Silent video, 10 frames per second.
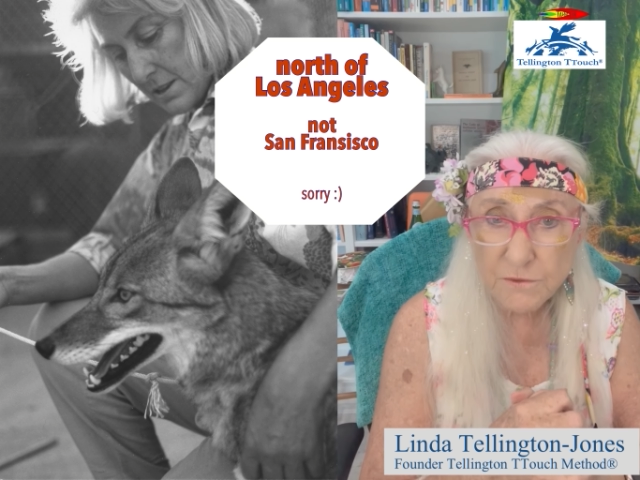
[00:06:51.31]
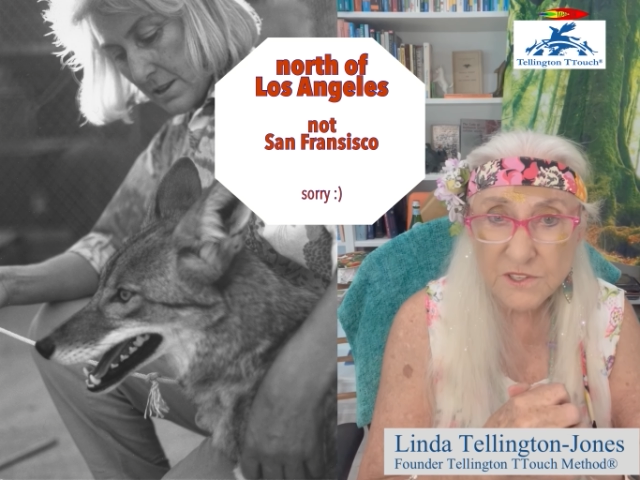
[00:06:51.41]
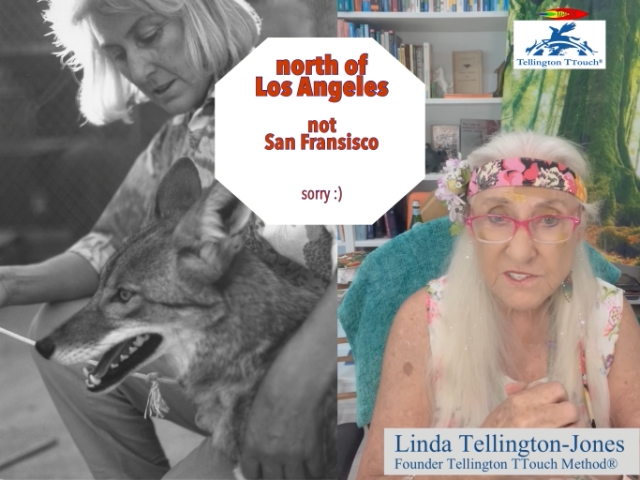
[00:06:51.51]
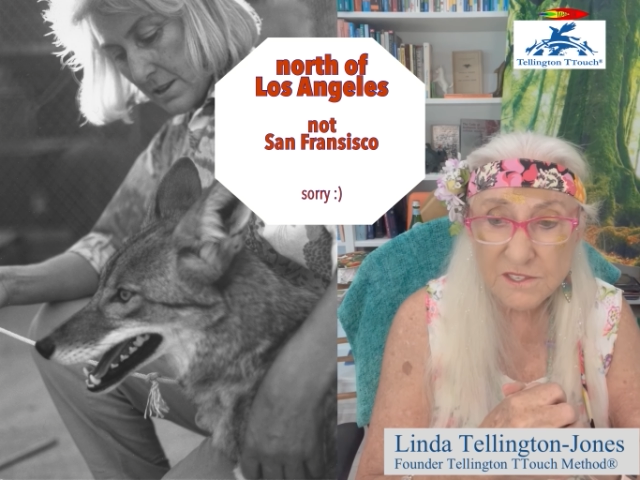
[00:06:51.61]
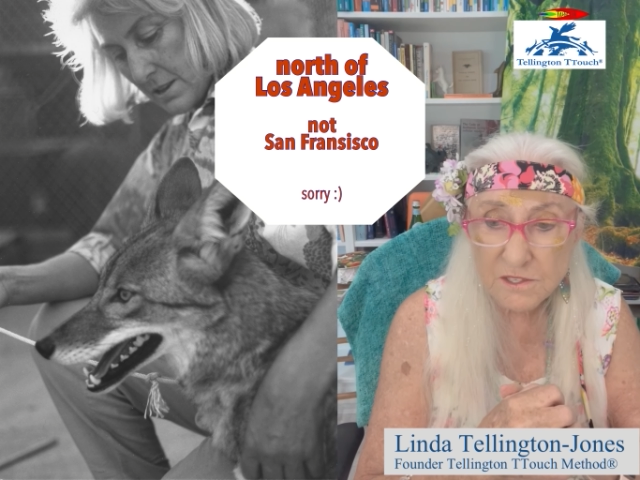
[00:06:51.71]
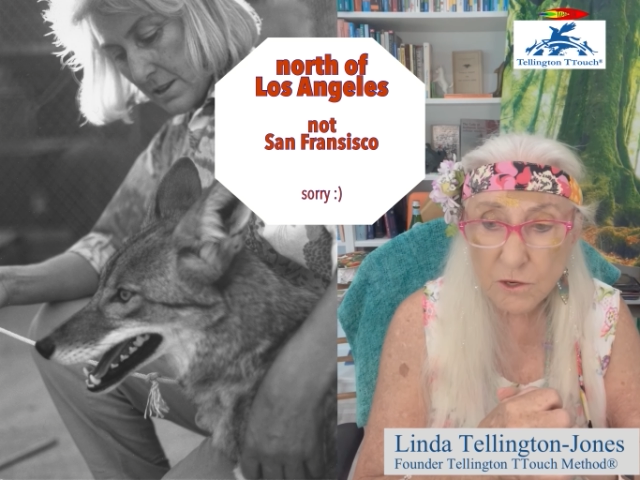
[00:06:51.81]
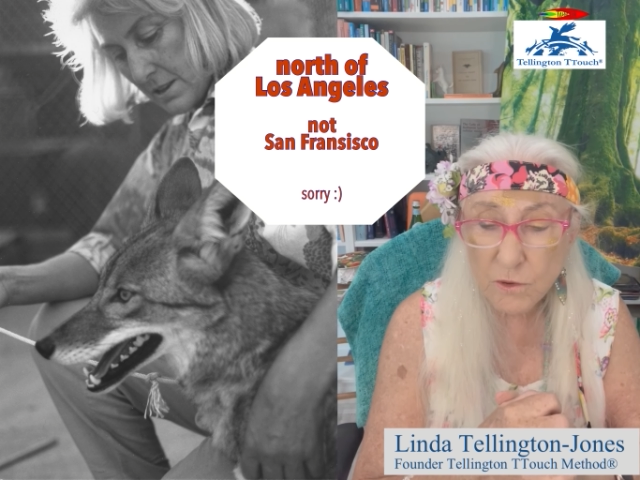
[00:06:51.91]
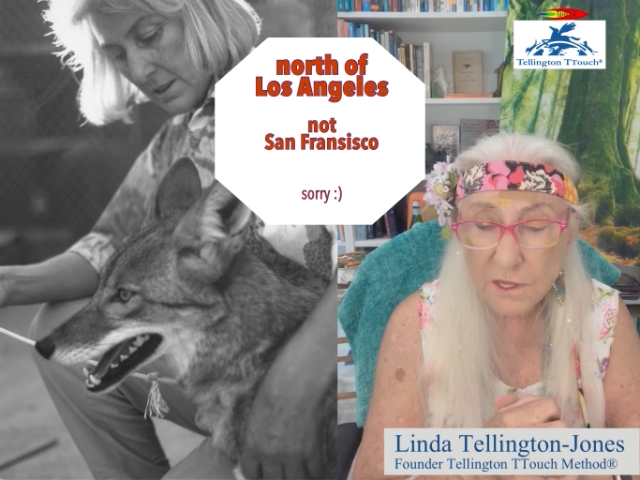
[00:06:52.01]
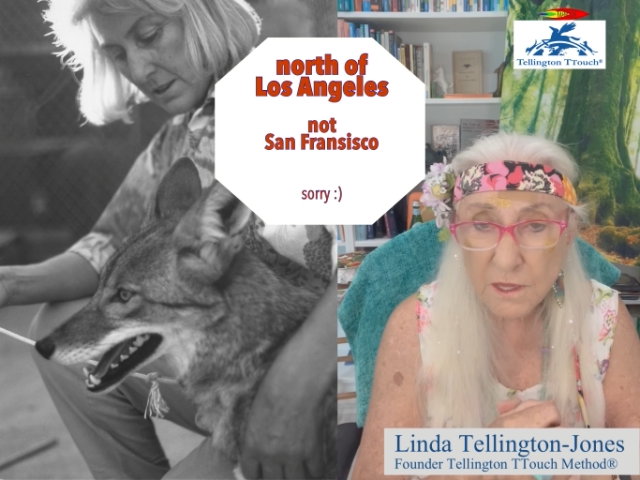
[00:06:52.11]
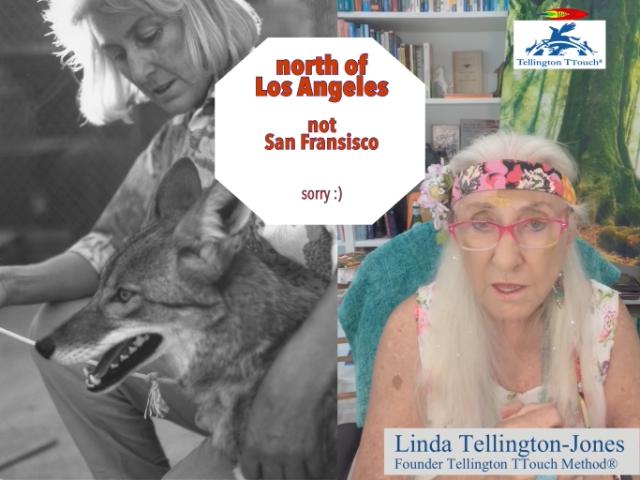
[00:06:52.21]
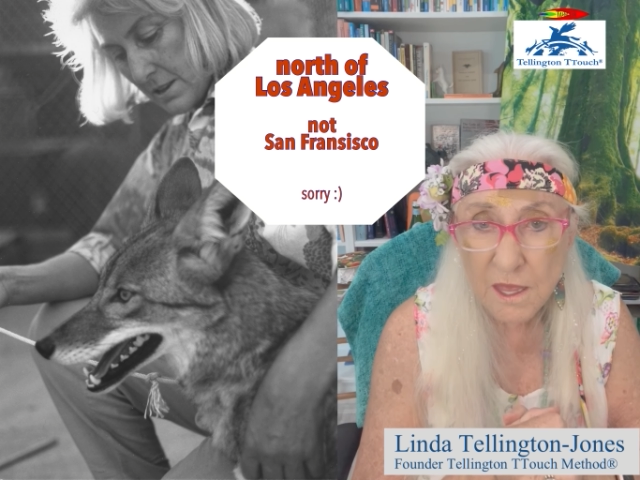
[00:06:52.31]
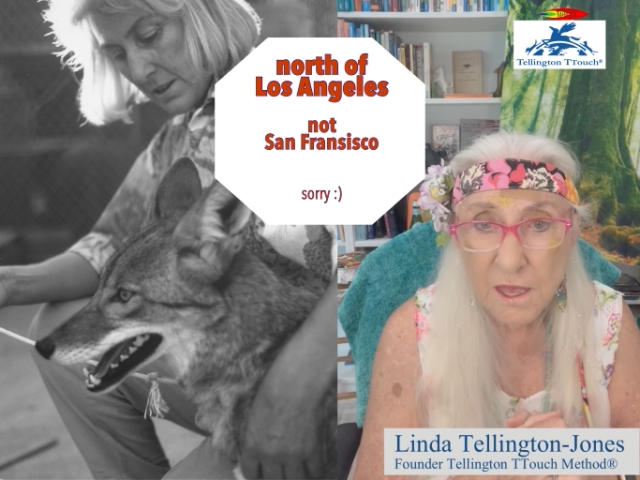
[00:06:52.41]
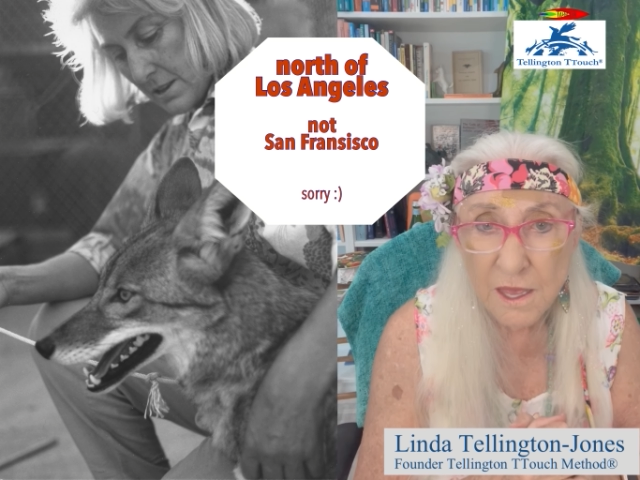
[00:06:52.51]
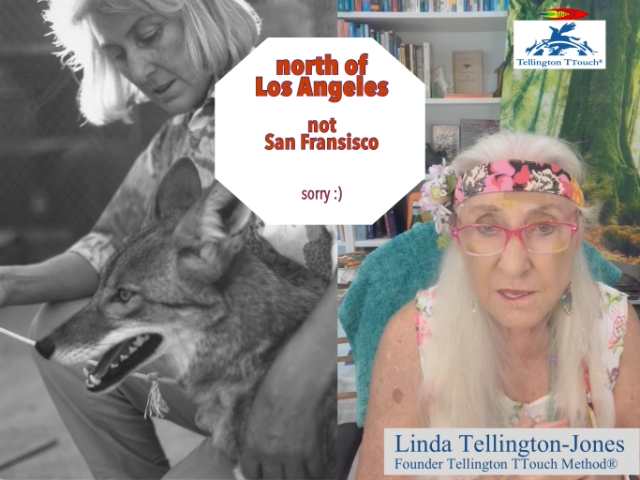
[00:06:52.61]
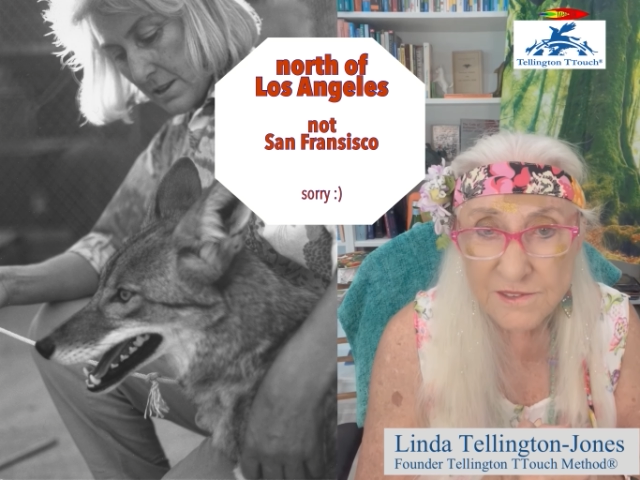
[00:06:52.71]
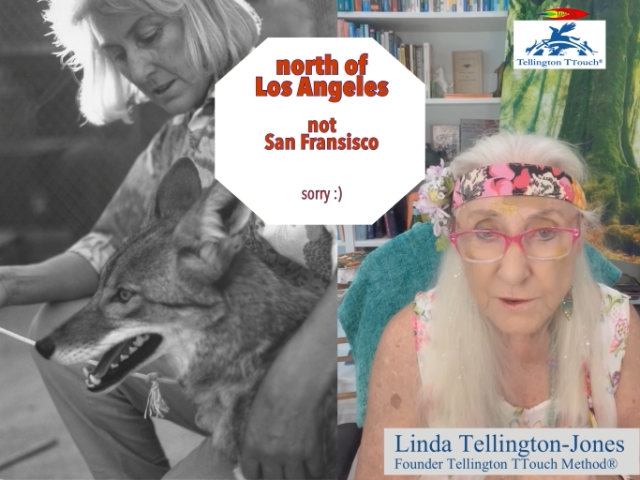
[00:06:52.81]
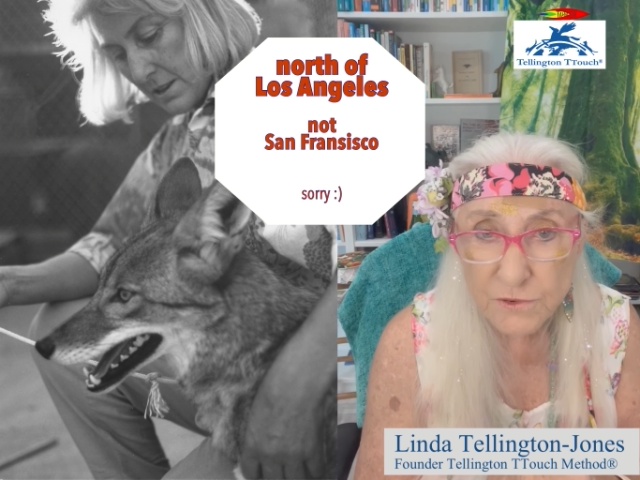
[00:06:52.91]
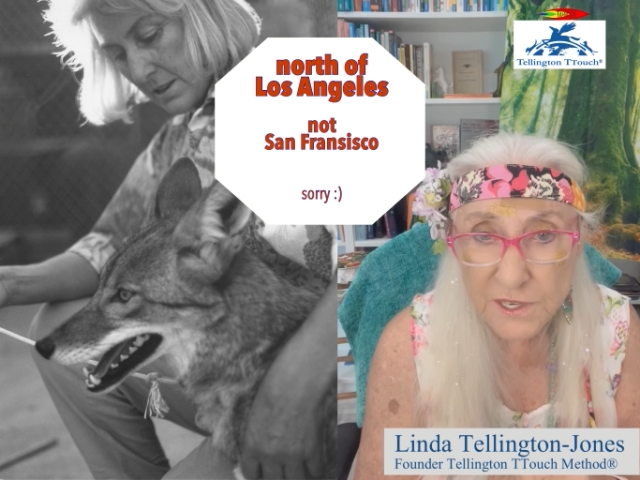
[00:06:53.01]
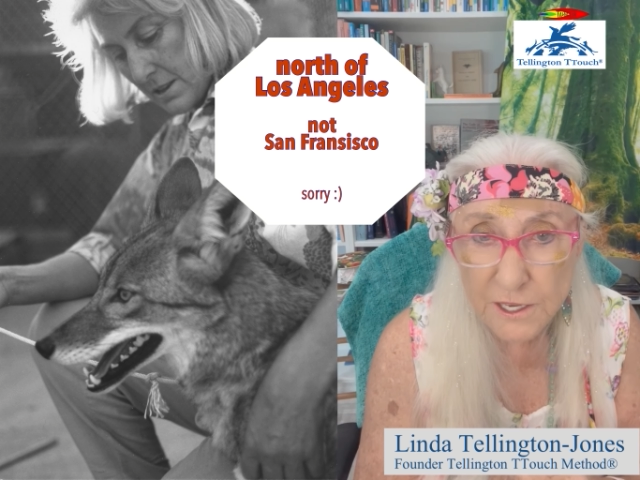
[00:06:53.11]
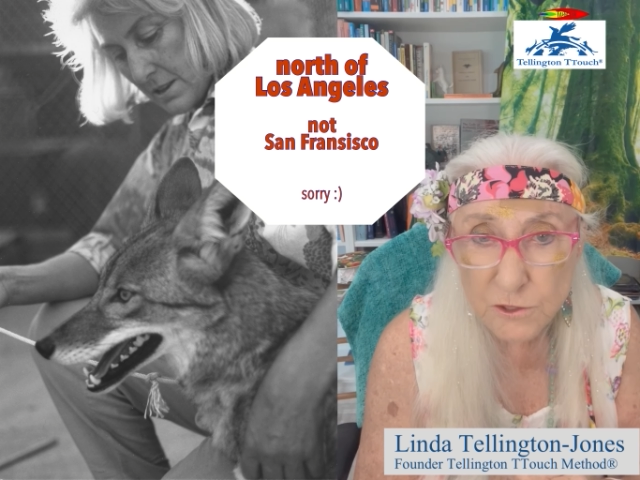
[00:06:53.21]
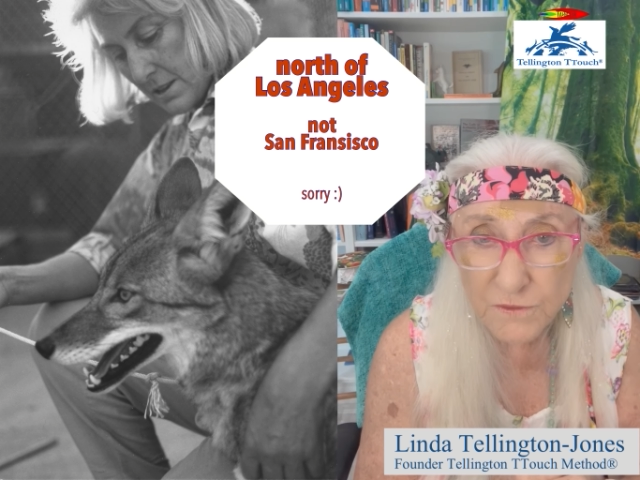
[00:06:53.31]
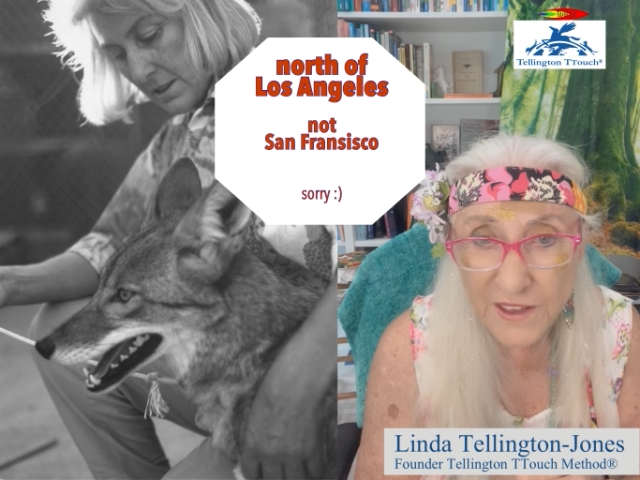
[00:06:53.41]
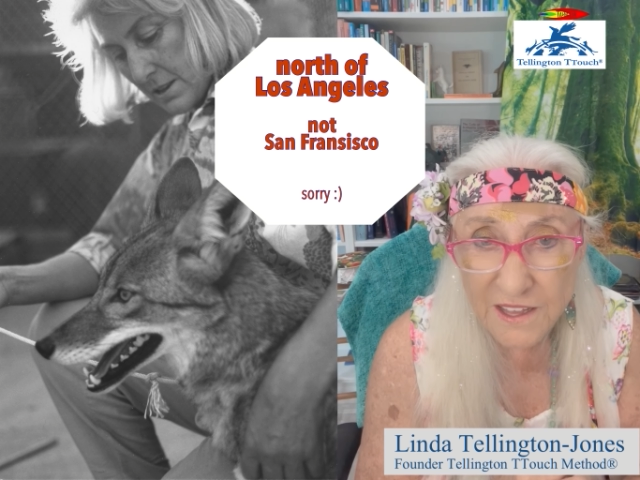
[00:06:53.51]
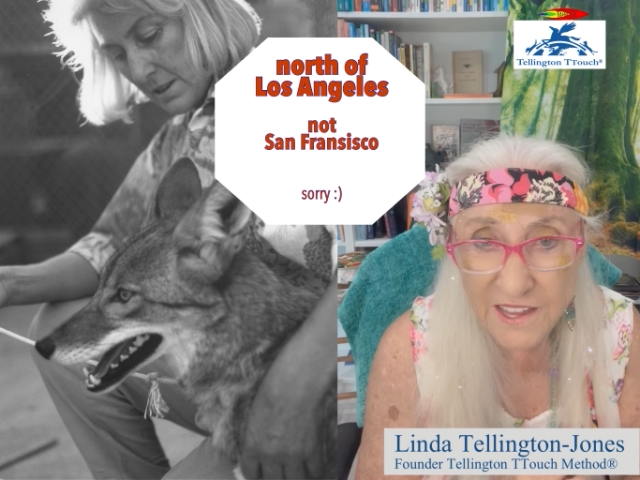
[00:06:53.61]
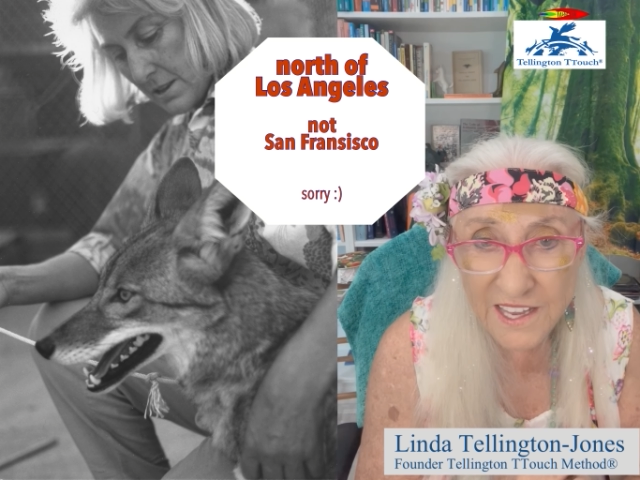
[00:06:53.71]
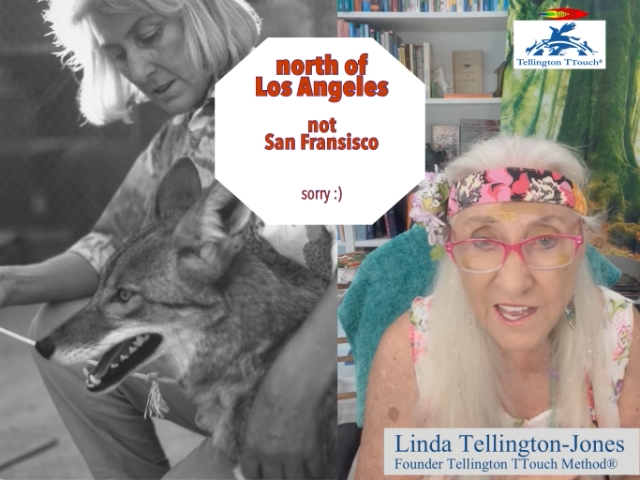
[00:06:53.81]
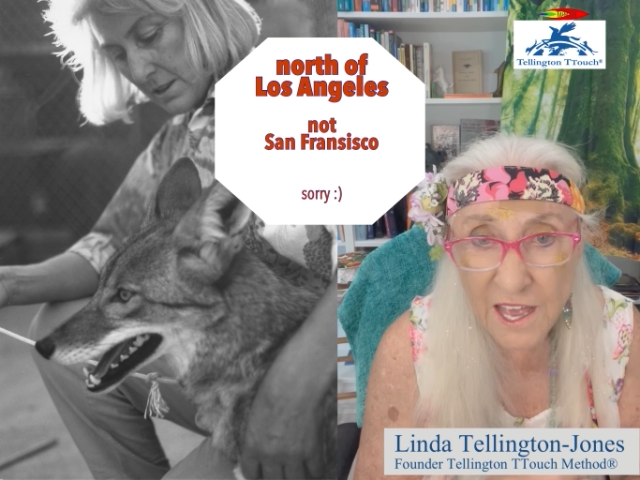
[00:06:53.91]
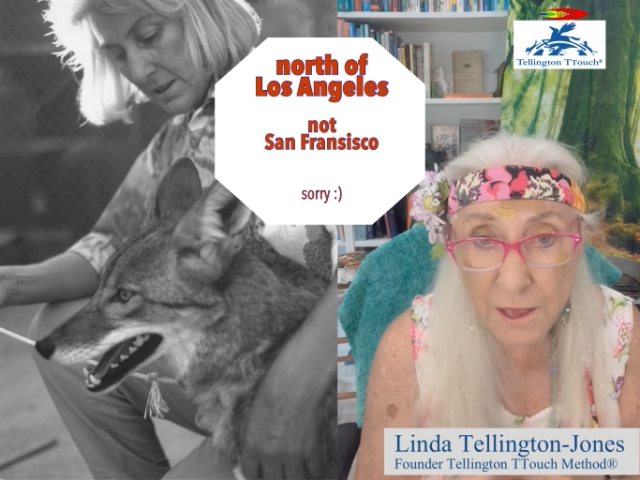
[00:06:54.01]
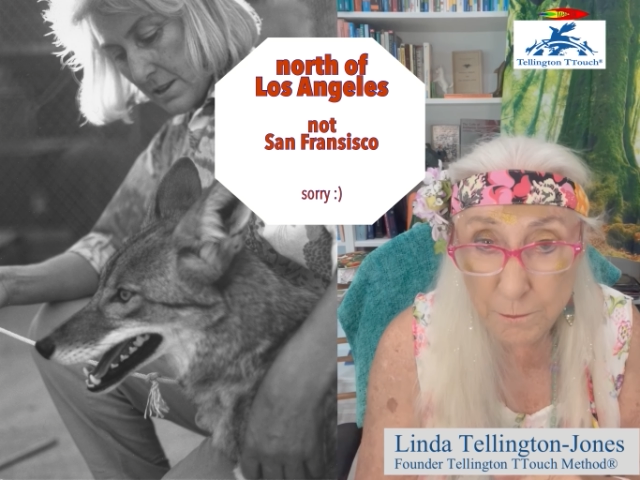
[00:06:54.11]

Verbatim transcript: Francisco in the San Fernando Valley,